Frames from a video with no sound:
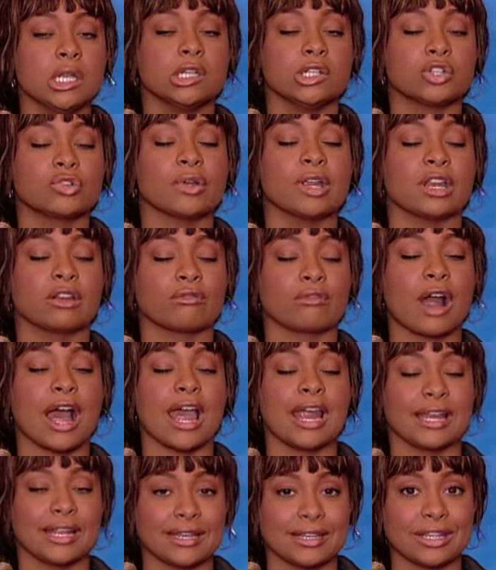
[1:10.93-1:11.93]
treat it right,
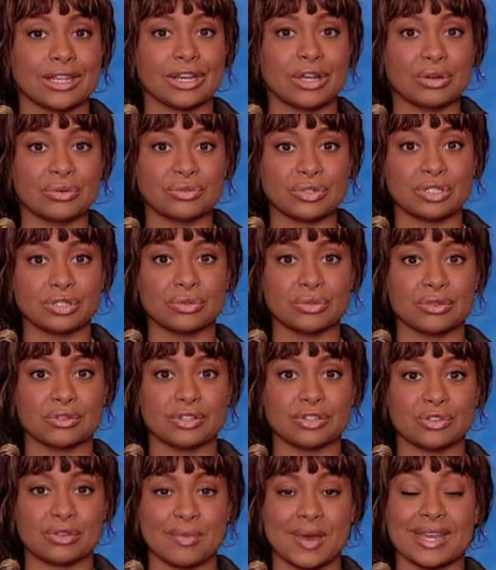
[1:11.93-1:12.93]
right and you know, do the,
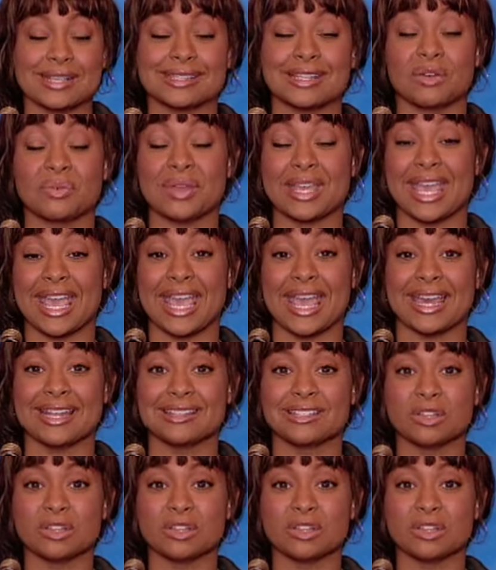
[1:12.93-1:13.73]
do the best that we can.